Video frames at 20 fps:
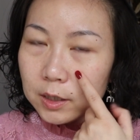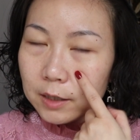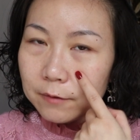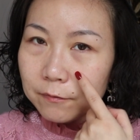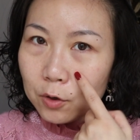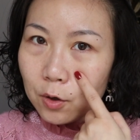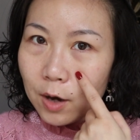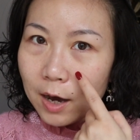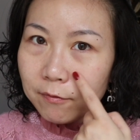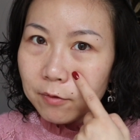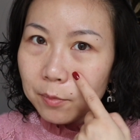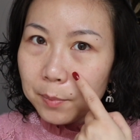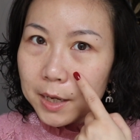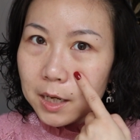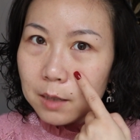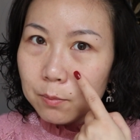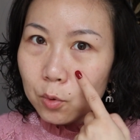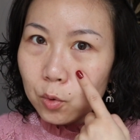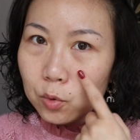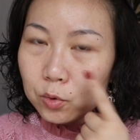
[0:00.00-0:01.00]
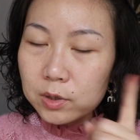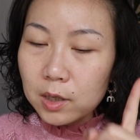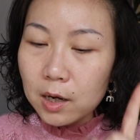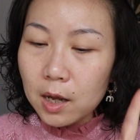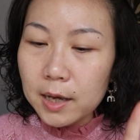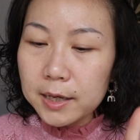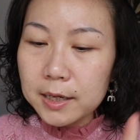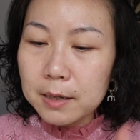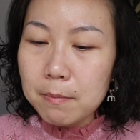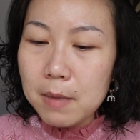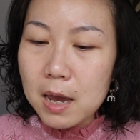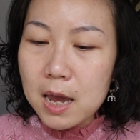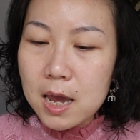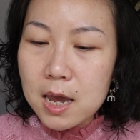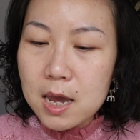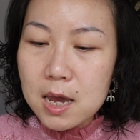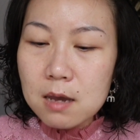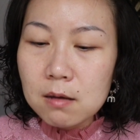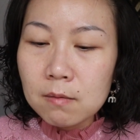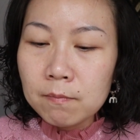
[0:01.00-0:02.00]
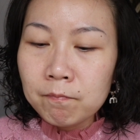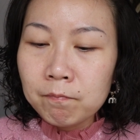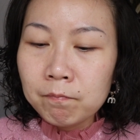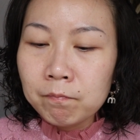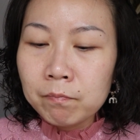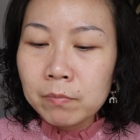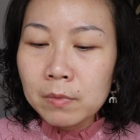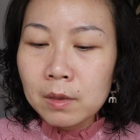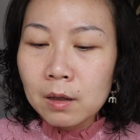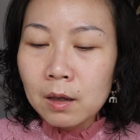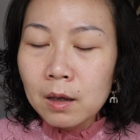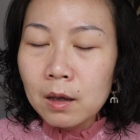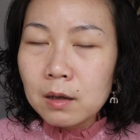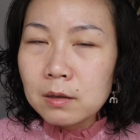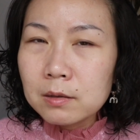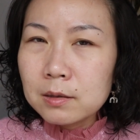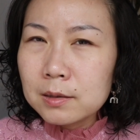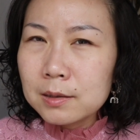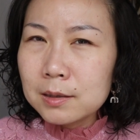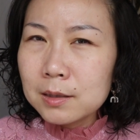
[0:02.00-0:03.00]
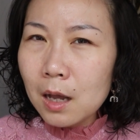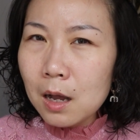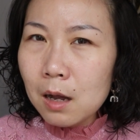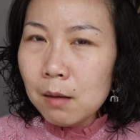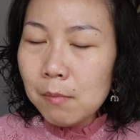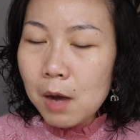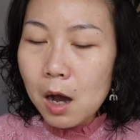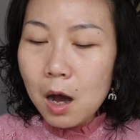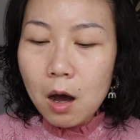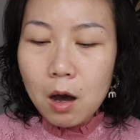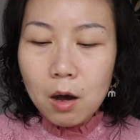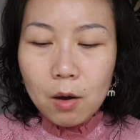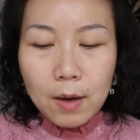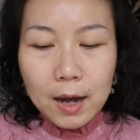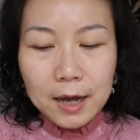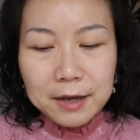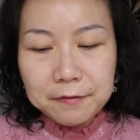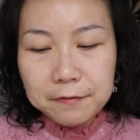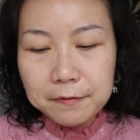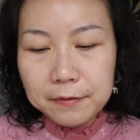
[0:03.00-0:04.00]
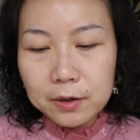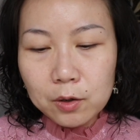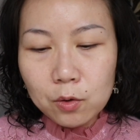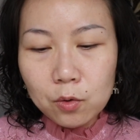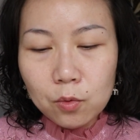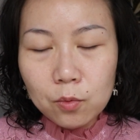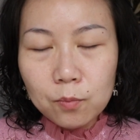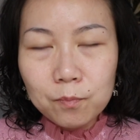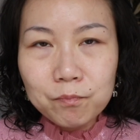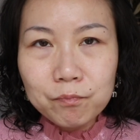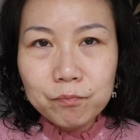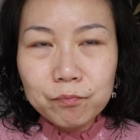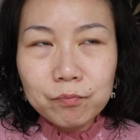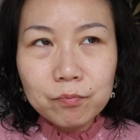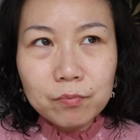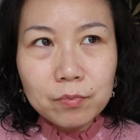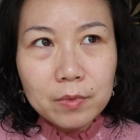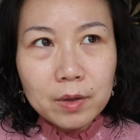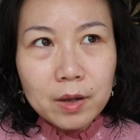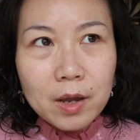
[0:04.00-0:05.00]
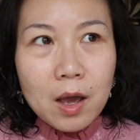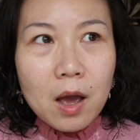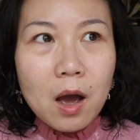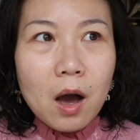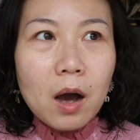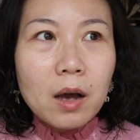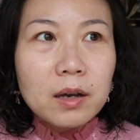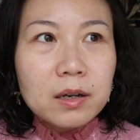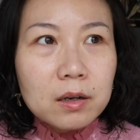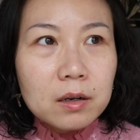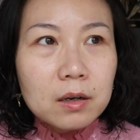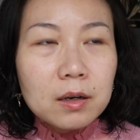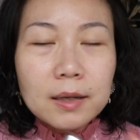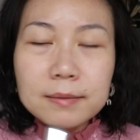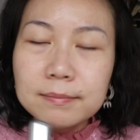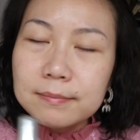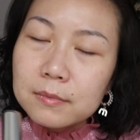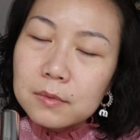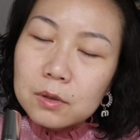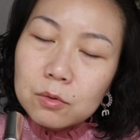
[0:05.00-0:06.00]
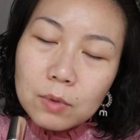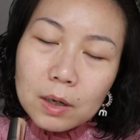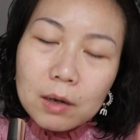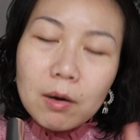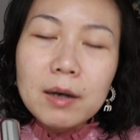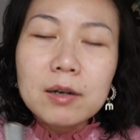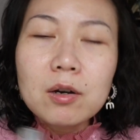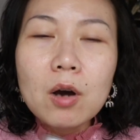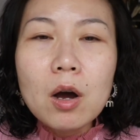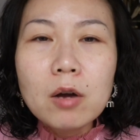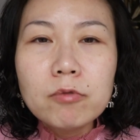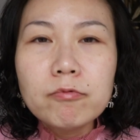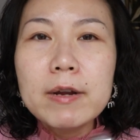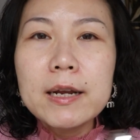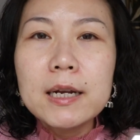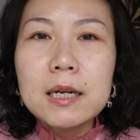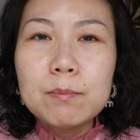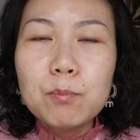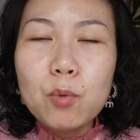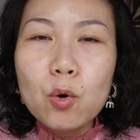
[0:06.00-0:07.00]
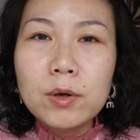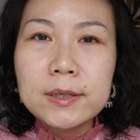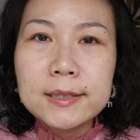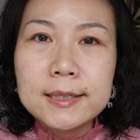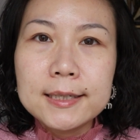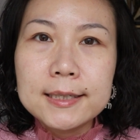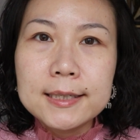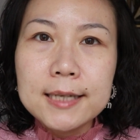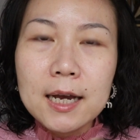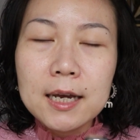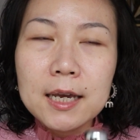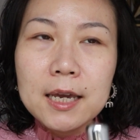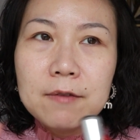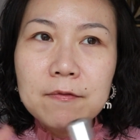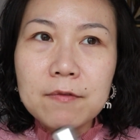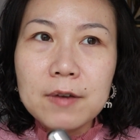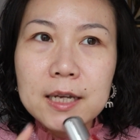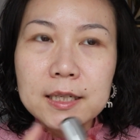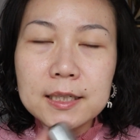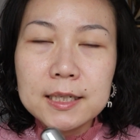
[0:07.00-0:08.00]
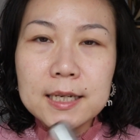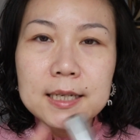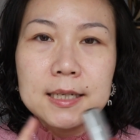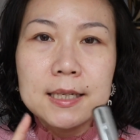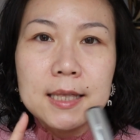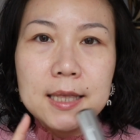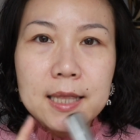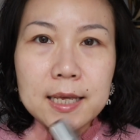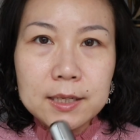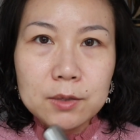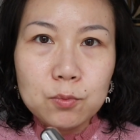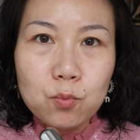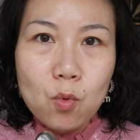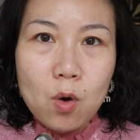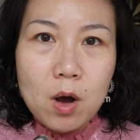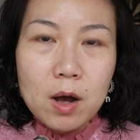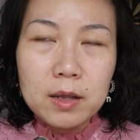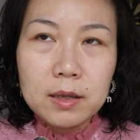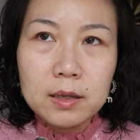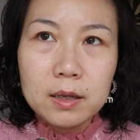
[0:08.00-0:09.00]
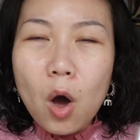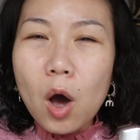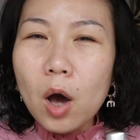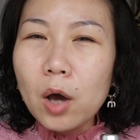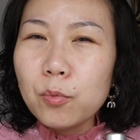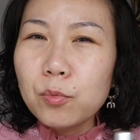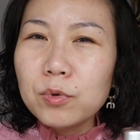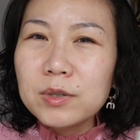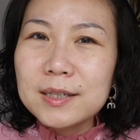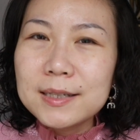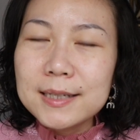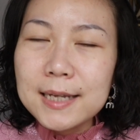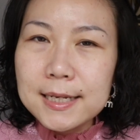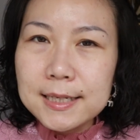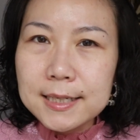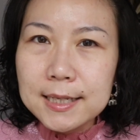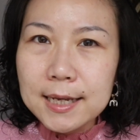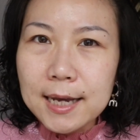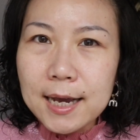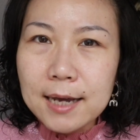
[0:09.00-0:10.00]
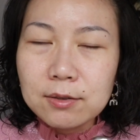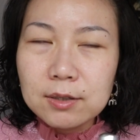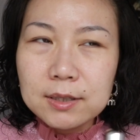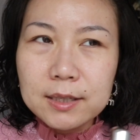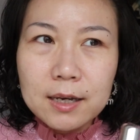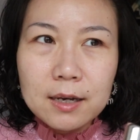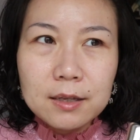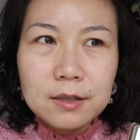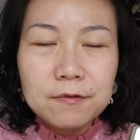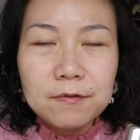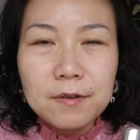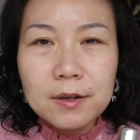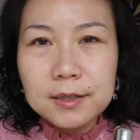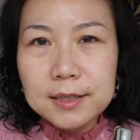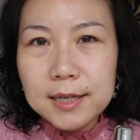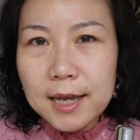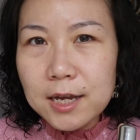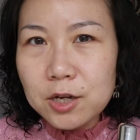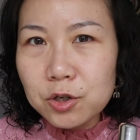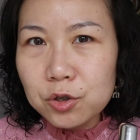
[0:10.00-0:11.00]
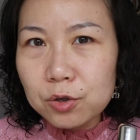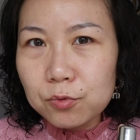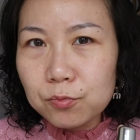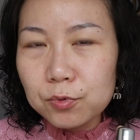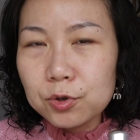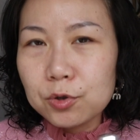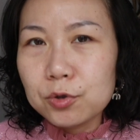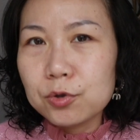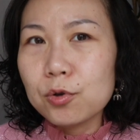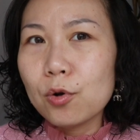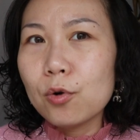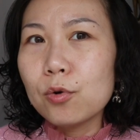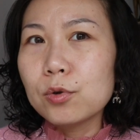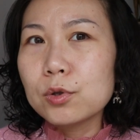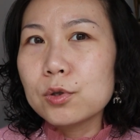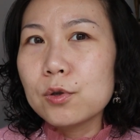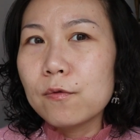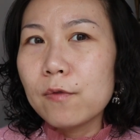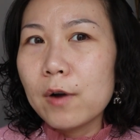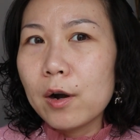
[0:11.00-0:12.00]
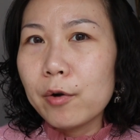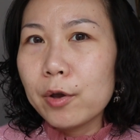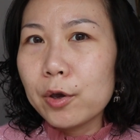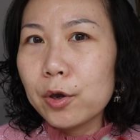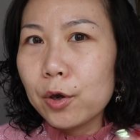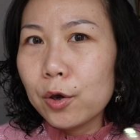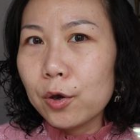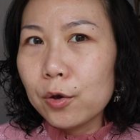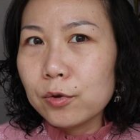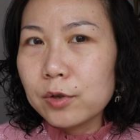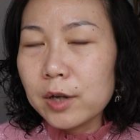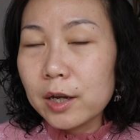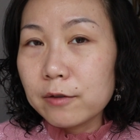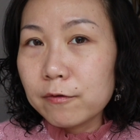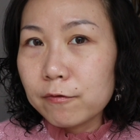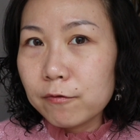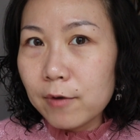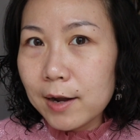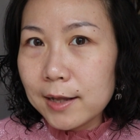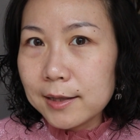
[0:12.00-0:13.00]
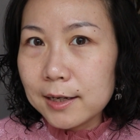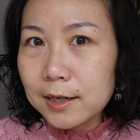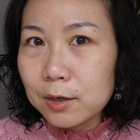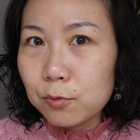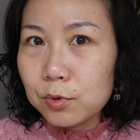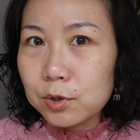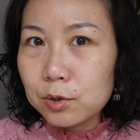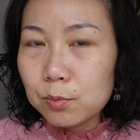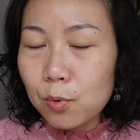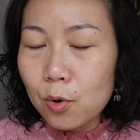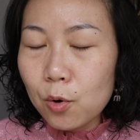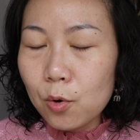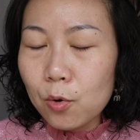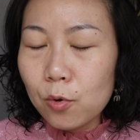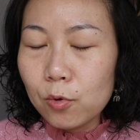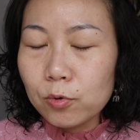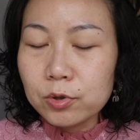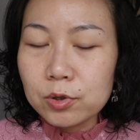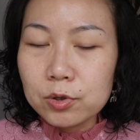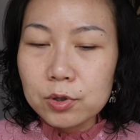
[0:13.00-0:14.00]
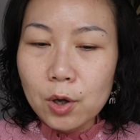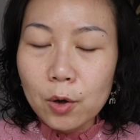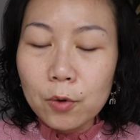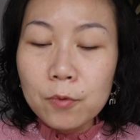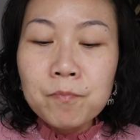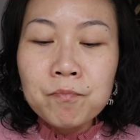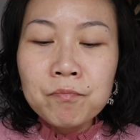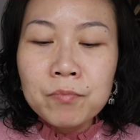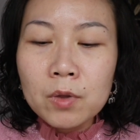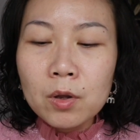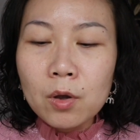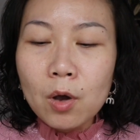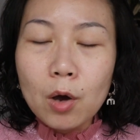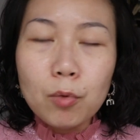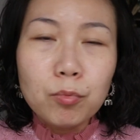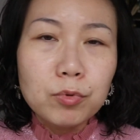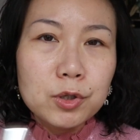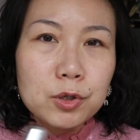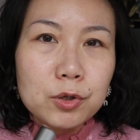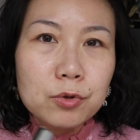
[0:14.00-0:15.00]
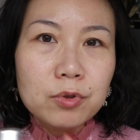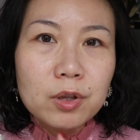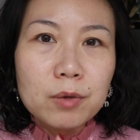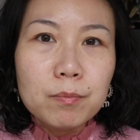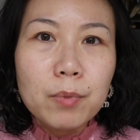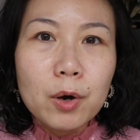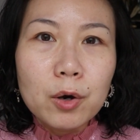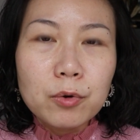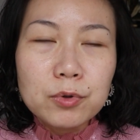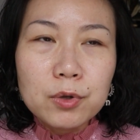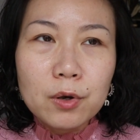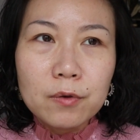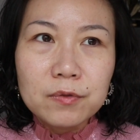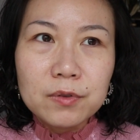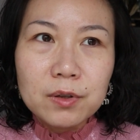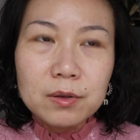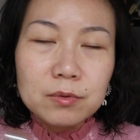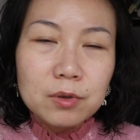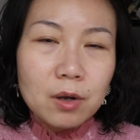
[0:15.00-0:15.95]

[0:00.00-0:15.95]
If you have a big pores like me, somehow I feel I can't really point it down if it is this one. I was testing out the other foundation, which is also very good and friendly with pores, so I was using both of them.